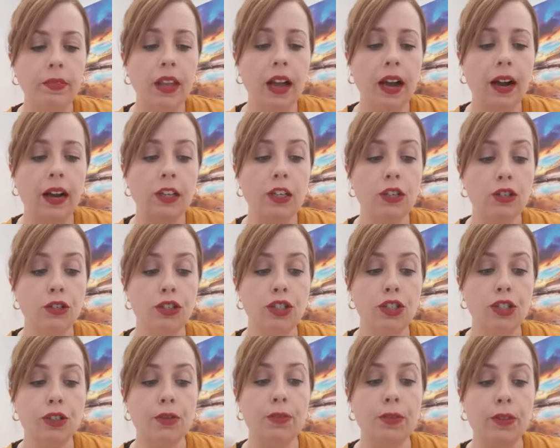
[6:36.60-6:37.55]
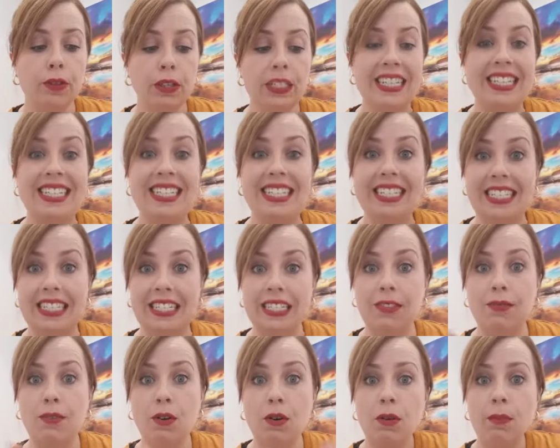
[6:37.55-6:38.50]
Uh, YouTube 13 to
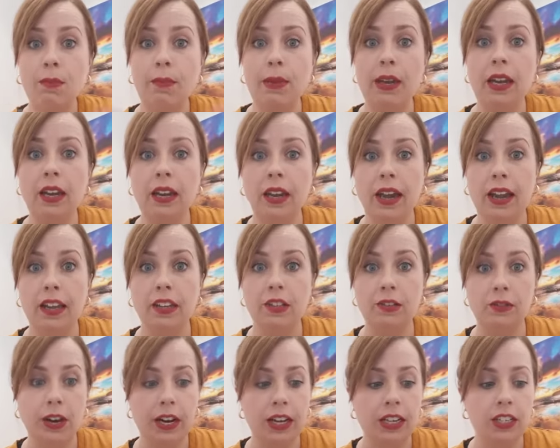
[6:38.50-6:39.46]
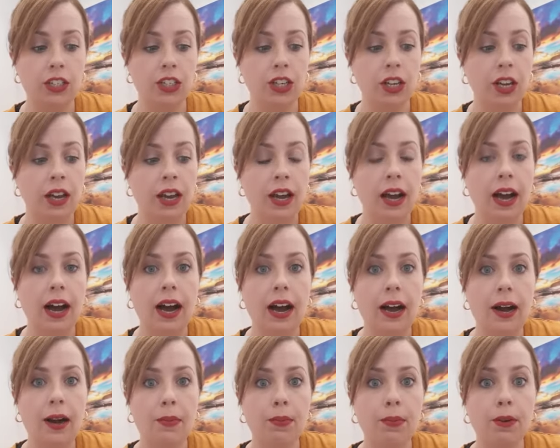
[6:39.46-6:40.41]
64, big age range,
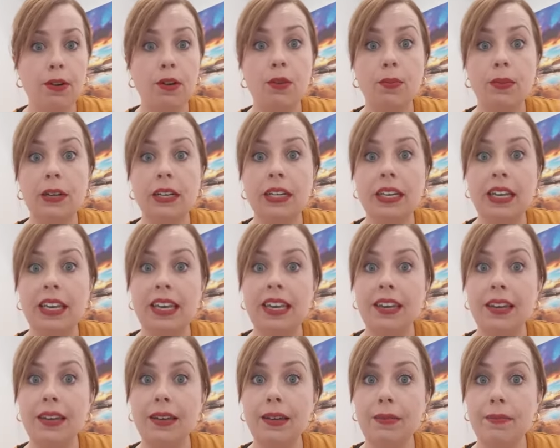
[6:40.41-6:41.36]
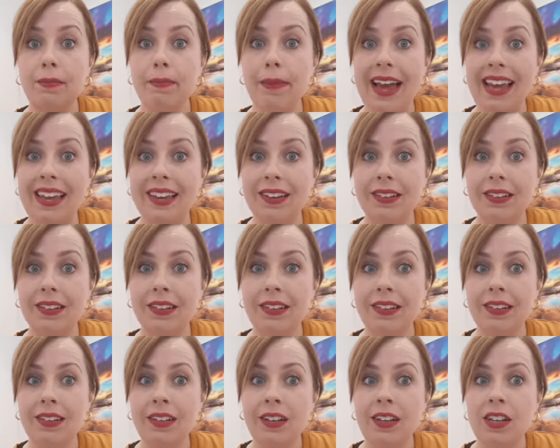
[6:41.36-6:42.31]
are predominantly male.
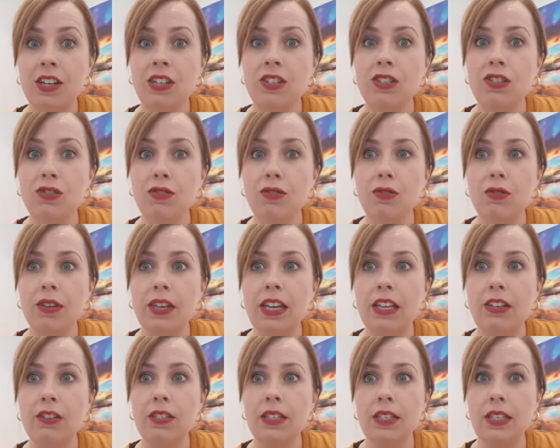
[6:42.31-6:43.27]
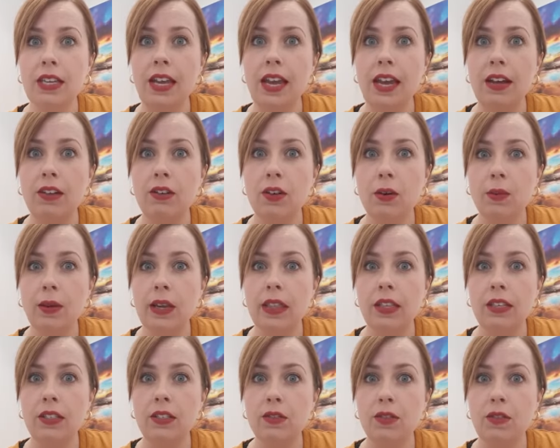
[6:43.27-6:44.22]
So, can you see how knowing
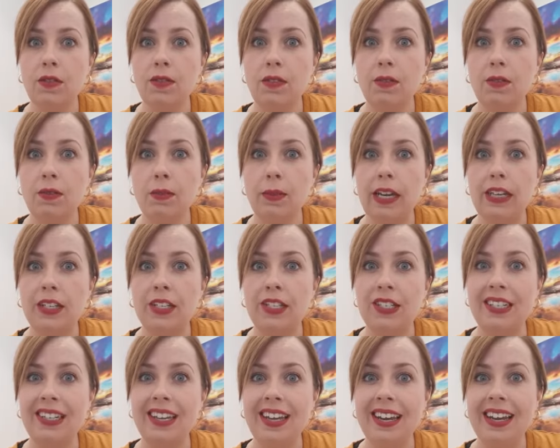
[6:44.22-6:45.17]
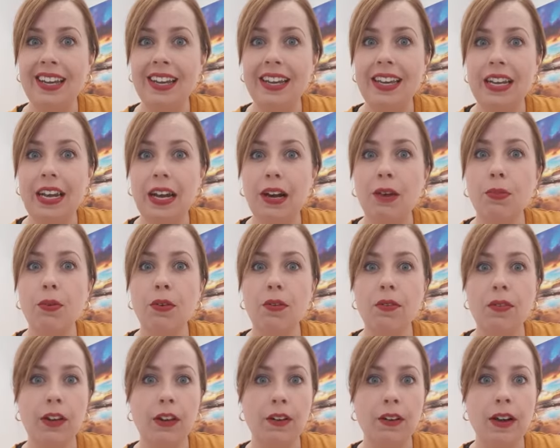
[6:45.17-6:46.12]
this sort of information can help you
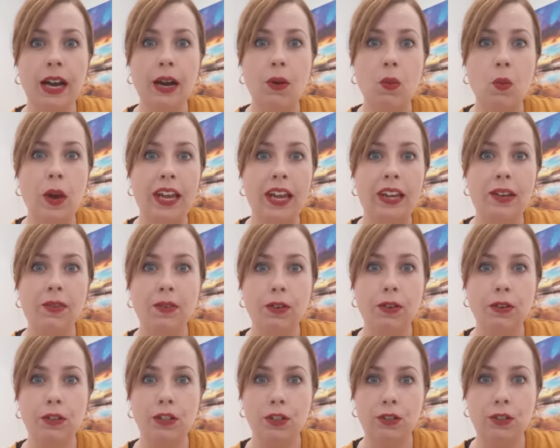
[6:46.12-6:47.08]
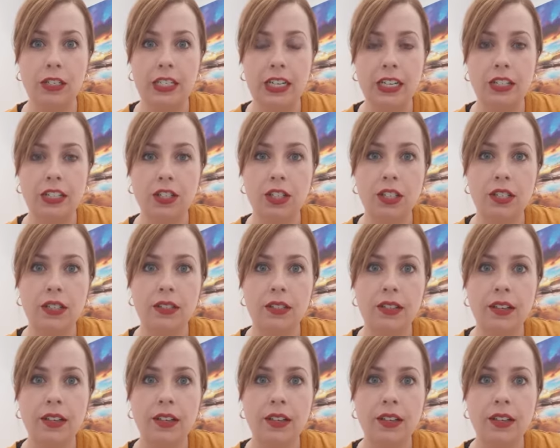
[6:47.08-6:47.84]
figure out where to focus your attention?